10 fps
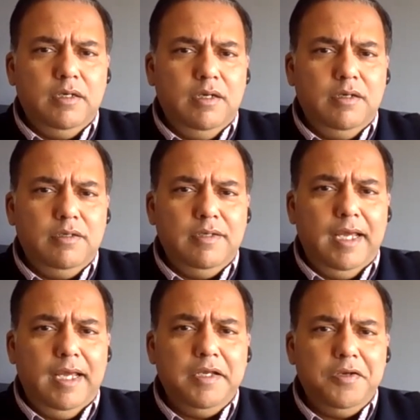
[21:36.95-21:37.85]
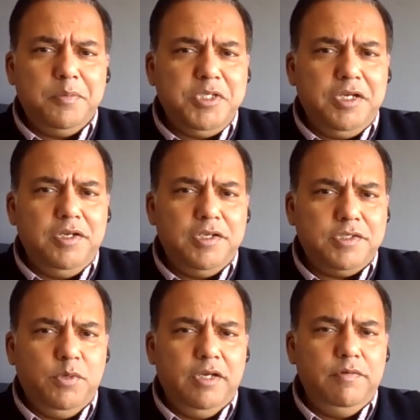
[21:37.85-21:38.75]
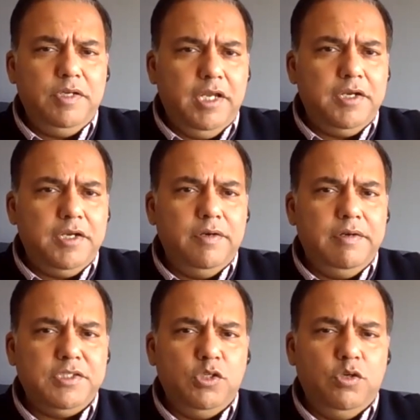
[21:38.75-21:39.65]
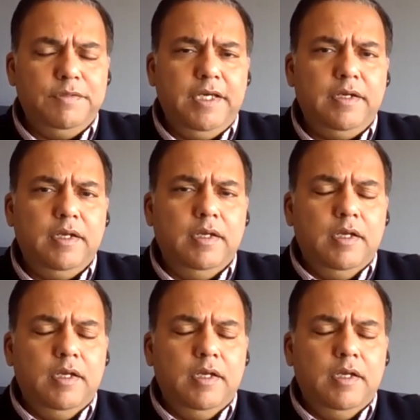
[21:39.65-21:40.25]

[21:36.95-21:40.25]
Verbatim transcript: uh, anger upsetness whatever get a redressal over there